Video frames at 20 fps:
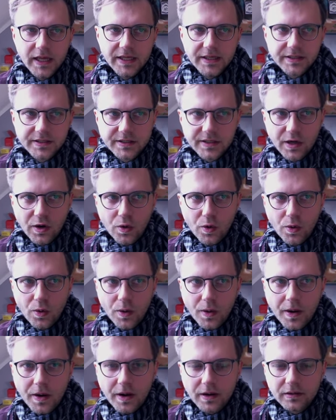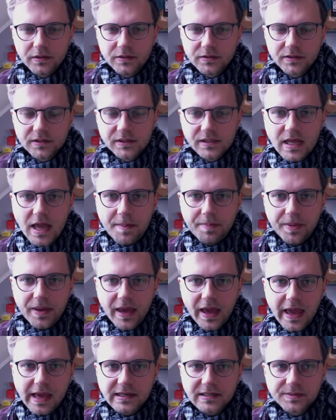so Snappy
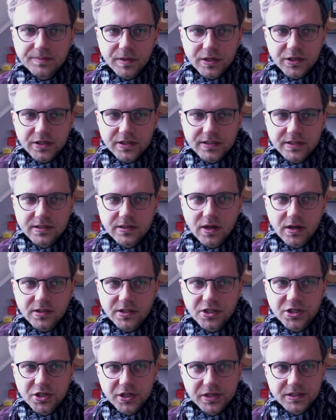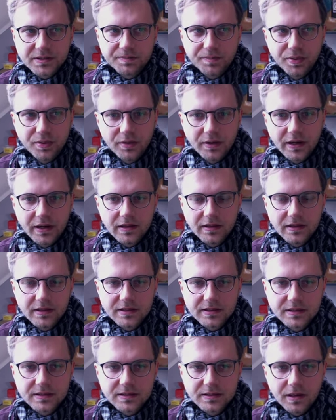Hex Mesh is not just putting
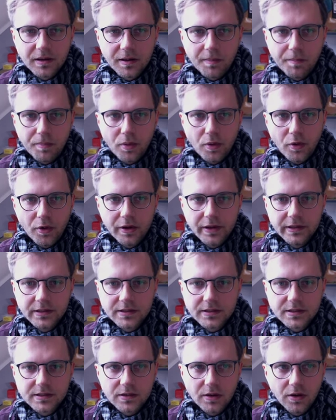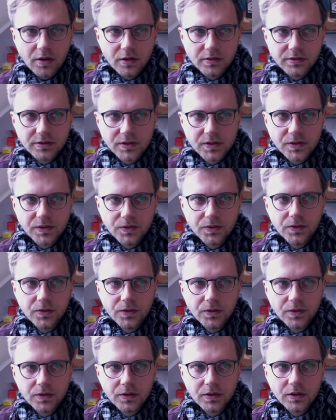these uh, points
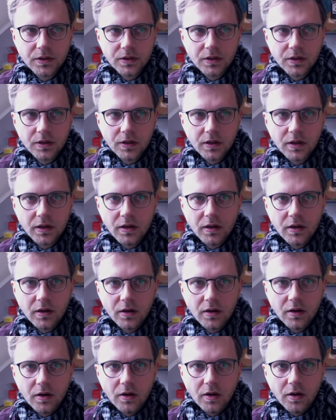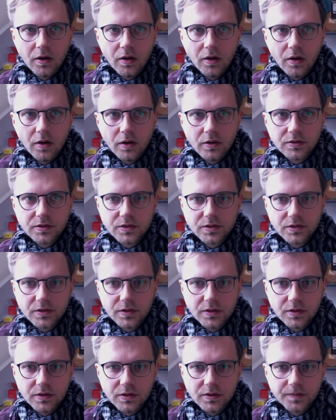onto, onto
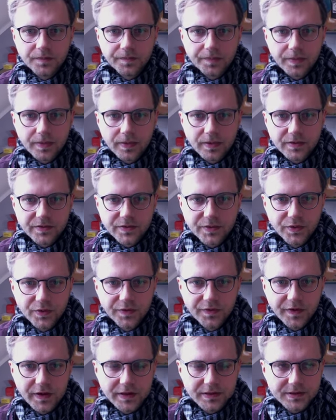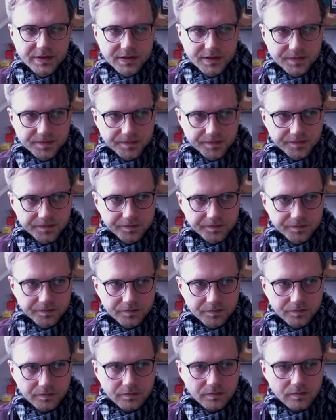the, the surface.
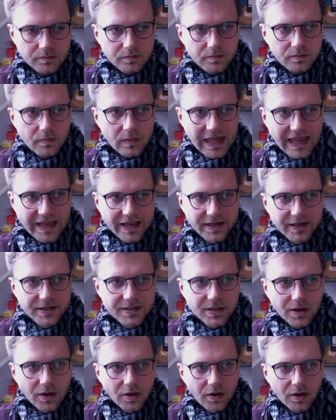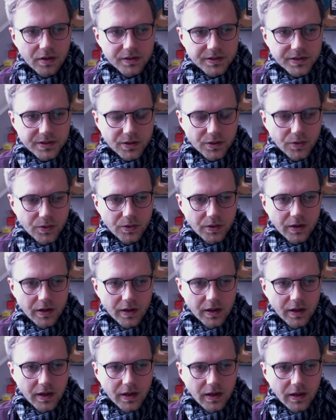It is also
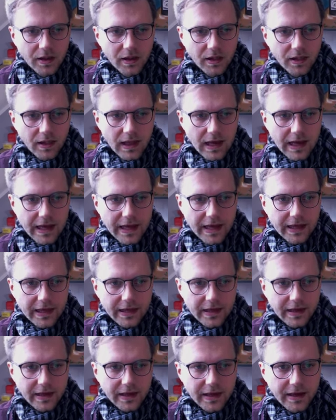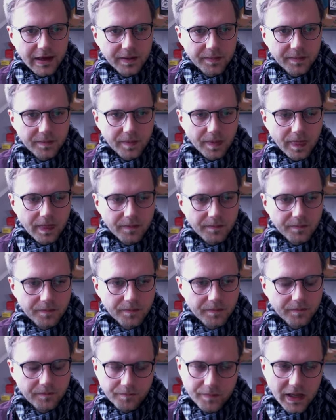like um,
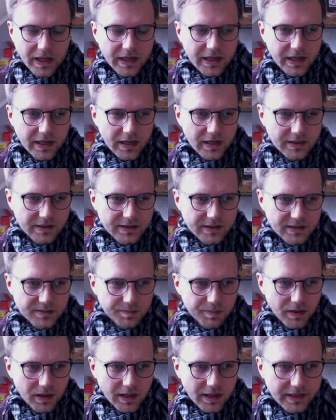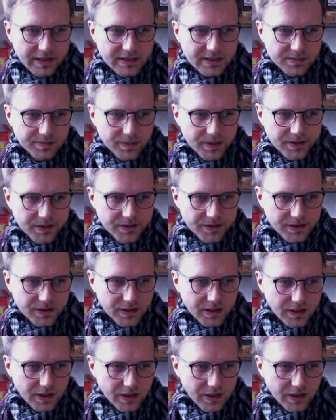making a displacement